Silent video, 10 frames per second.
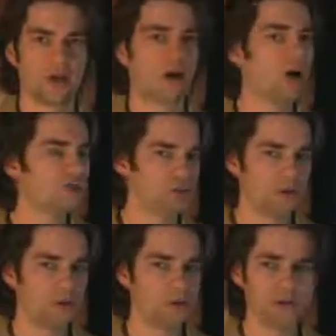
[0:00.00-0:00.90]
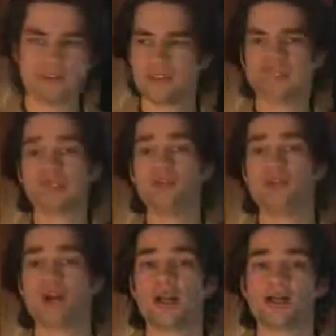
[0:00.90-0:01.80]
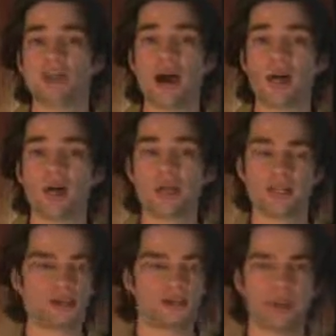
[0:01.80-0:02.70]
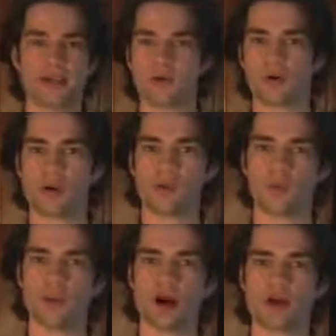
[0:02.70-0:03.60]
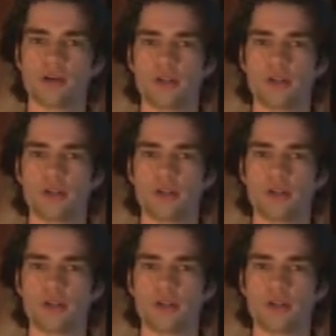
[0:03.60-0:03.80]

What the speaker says: Also, since you lose all this power that you're paying for out of the wall,